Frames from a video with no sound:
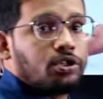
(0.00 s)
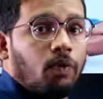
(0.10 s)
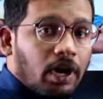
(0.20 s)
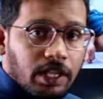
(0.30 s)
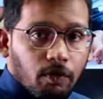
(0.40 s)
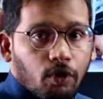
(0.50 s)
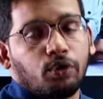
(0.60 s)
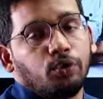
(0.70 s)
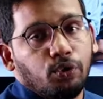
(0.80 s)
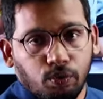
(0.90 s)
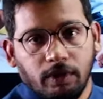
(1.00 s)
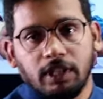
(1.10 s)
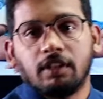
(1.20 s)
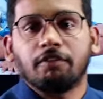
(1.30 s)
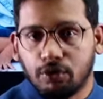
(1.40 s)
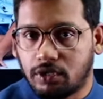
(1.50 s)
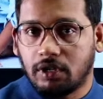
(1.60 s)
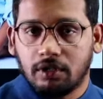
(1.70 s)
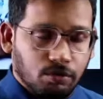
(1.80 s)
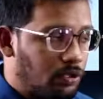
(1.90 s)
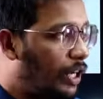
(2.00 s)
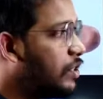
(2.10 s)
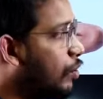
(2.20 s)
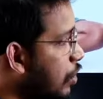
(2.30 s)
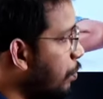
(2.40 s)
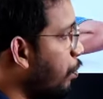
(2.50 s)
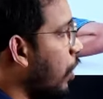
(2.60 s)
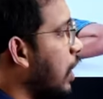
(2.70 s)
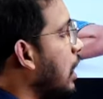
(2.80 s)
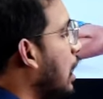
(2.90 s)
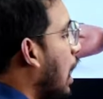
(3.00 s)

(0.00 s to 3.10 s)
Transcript: so what they want to do in the future. So that is also important.